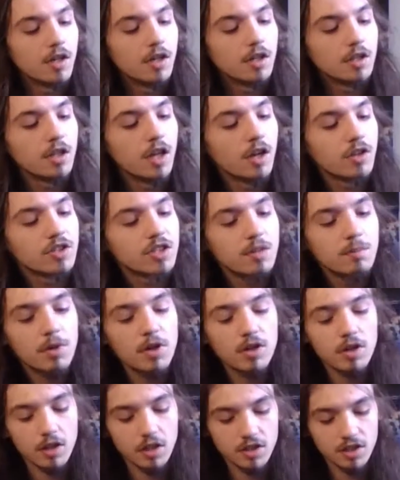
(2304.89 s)
You know,
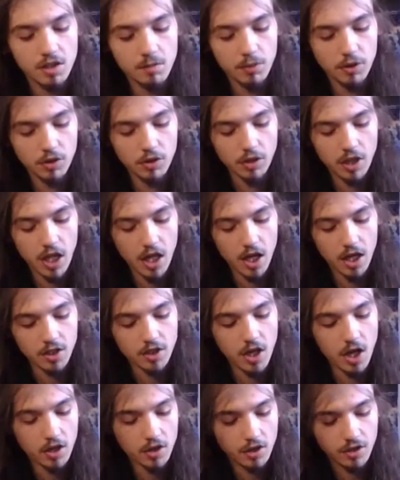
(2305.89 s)
simple
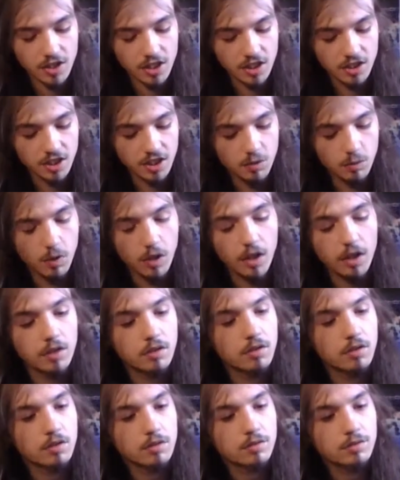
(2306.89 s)
Donner DT1
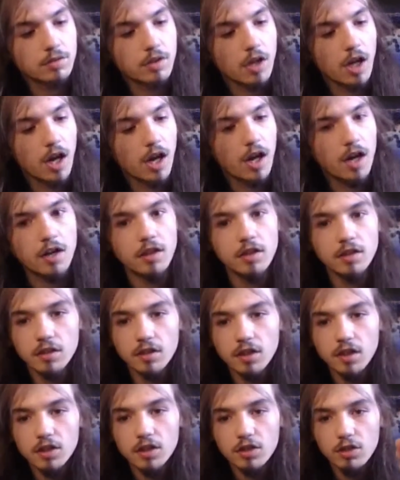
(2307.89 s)

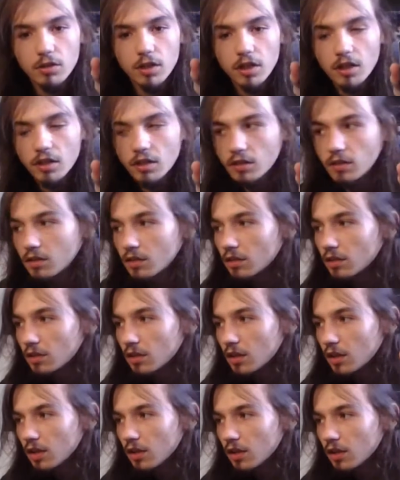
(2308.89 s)
tuner.
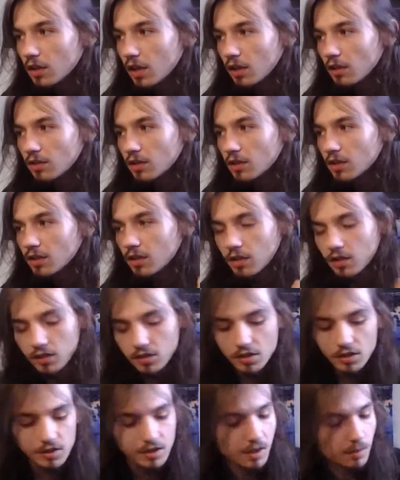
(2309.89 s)
You know,
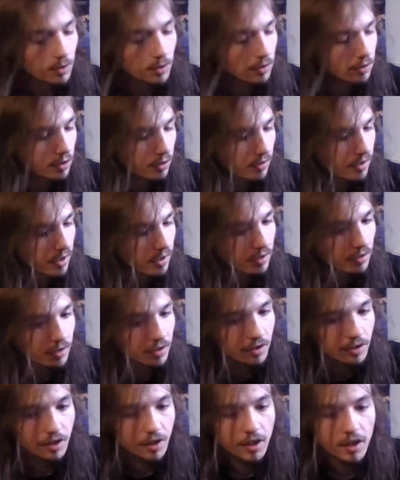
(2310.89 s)
simple tuner.
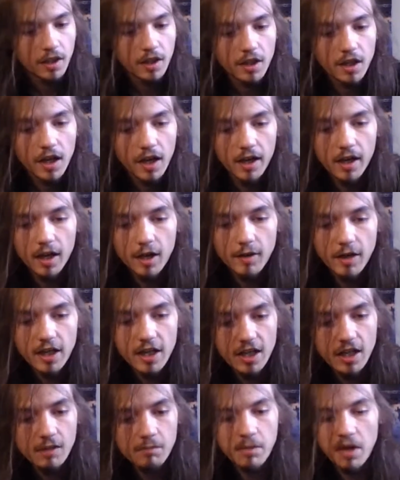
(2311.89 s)
I need to
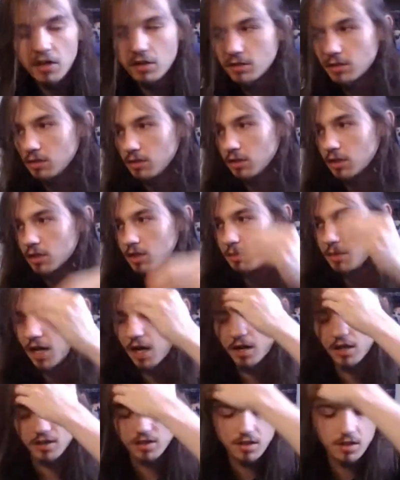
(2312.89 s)
get a better tuner, to be
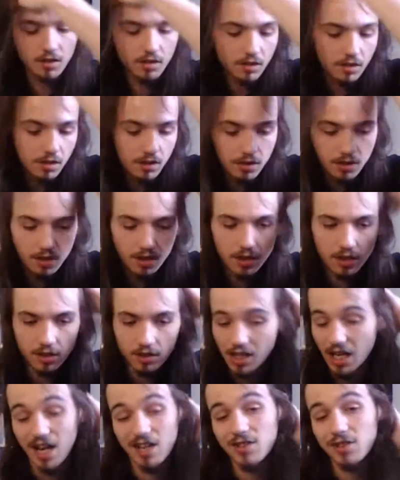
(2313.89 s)
honest,
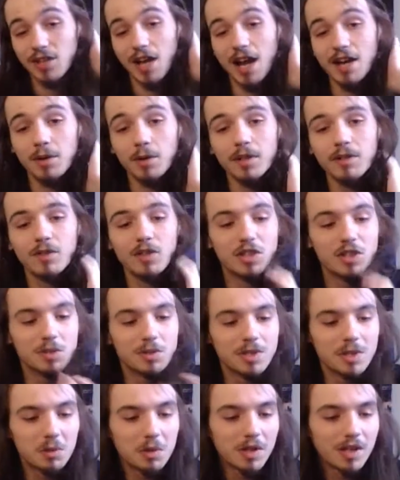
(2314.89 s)
because I don't even
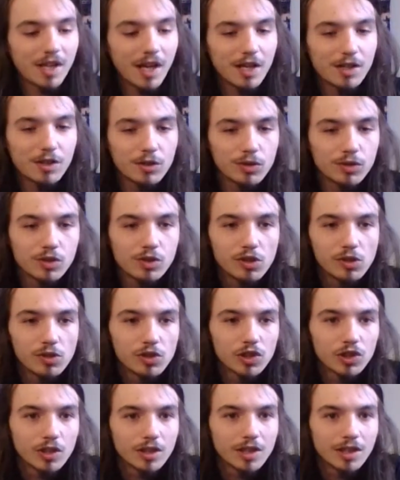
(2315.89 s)
use it really. I use
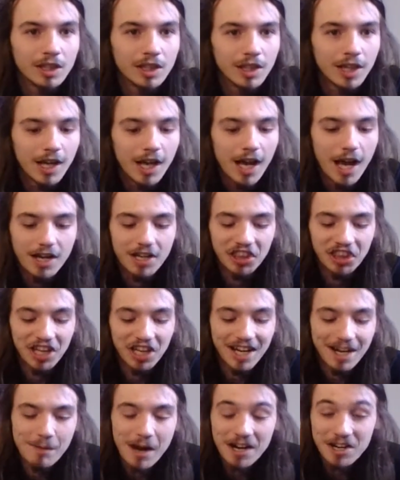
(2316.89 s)
usually anything
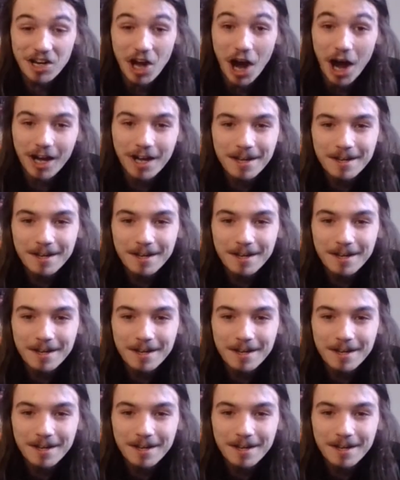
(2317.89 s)
in my DAW.